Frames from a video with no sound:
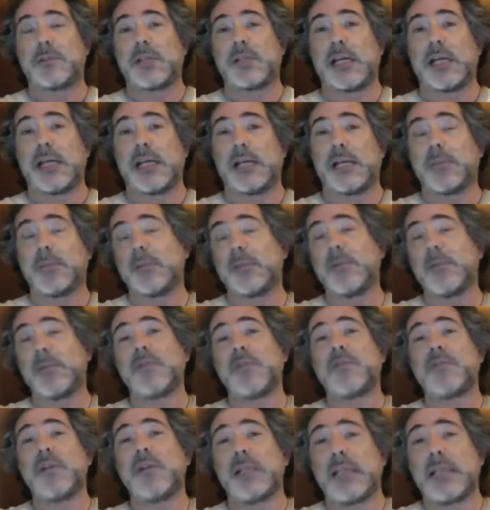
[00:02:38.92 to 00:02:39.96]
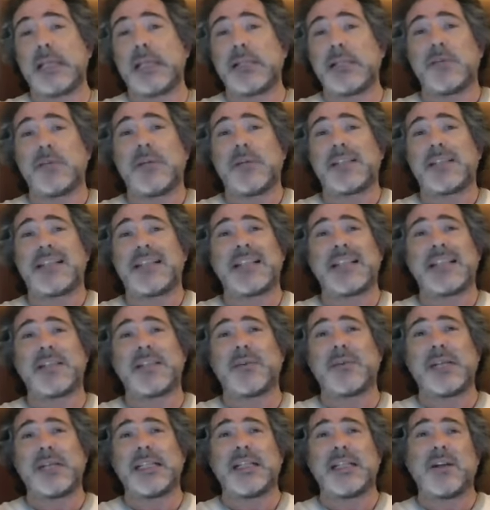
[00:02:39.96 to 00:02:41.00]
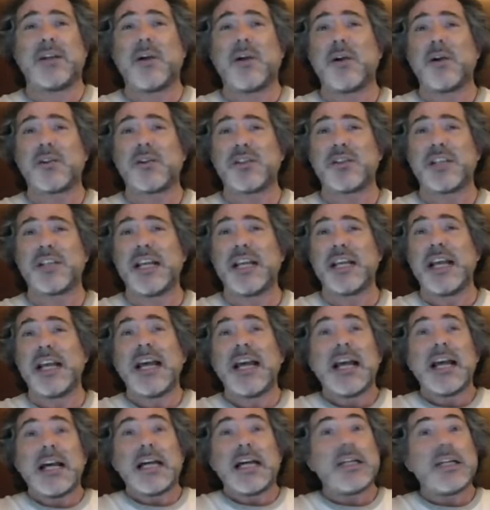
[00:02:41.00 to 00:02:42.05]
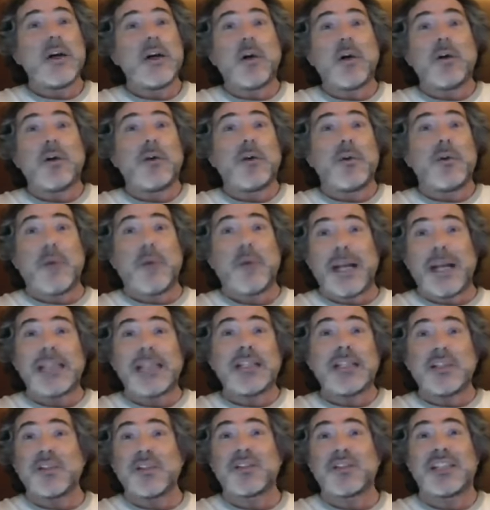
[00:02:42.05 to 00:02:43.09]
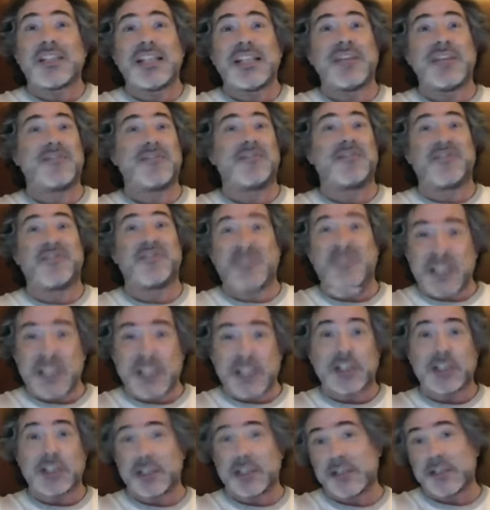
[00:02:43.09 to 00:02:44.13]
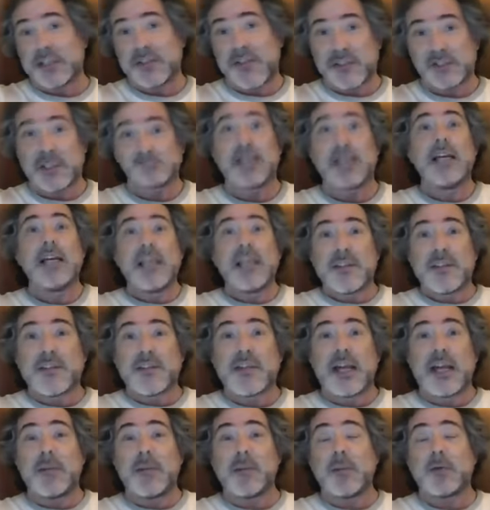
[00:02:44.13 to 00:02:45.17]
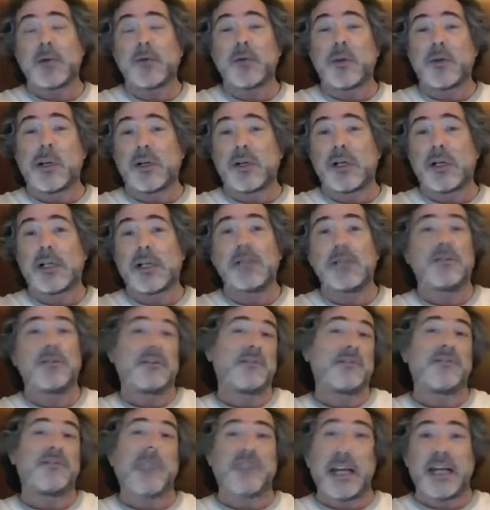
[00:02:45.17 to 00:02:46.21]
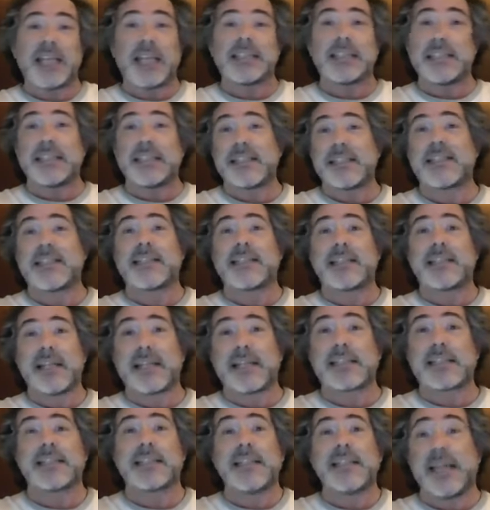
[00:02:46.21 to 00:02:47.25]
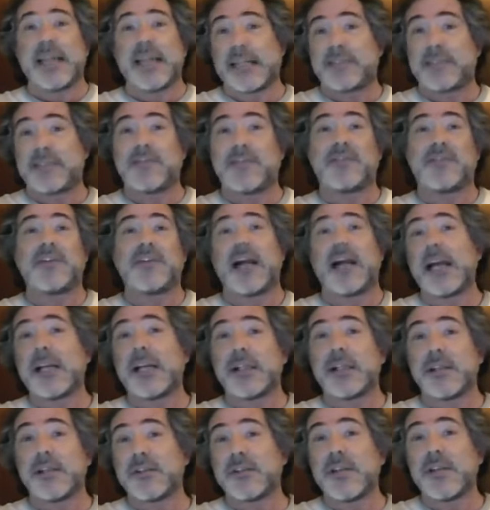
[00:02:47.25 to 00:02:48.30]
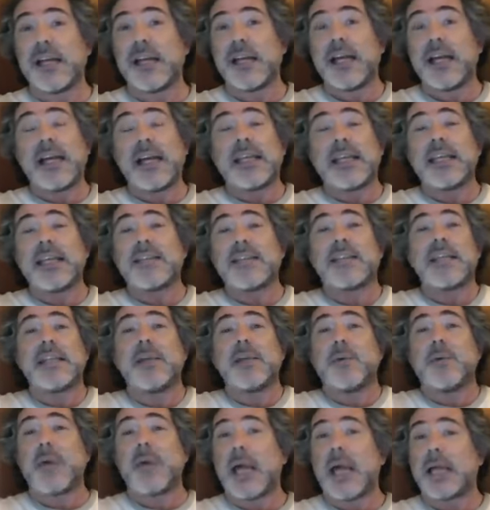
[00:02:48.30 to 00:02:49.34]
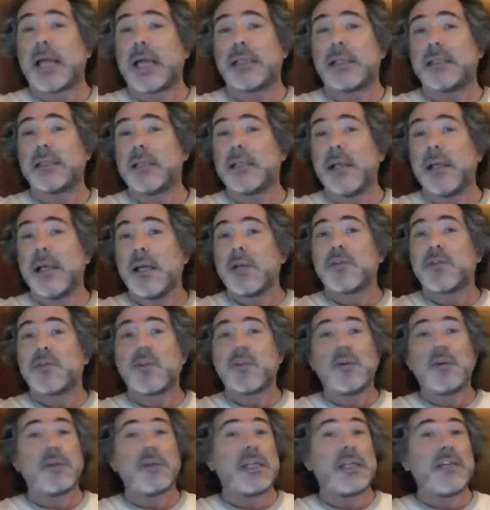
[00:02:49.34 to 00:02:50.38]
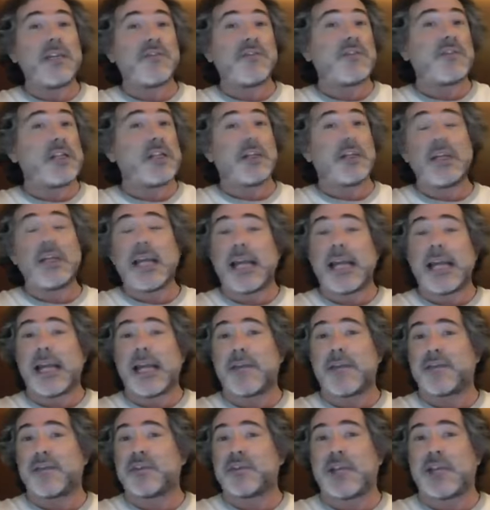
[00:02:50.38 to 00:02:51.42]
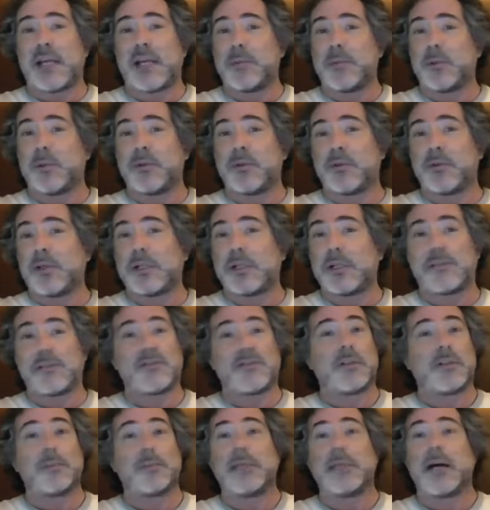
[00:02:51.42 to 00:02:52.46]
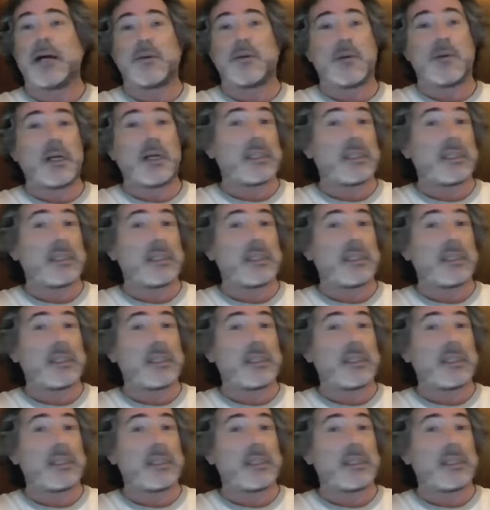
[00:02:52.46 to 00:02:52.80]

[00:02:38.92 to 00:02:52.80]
China. But before that, the U S had already launched an horrendously vicious uh, cyber war via the Stuxnet virus against Iran. So if we're going to have cyber war from now on,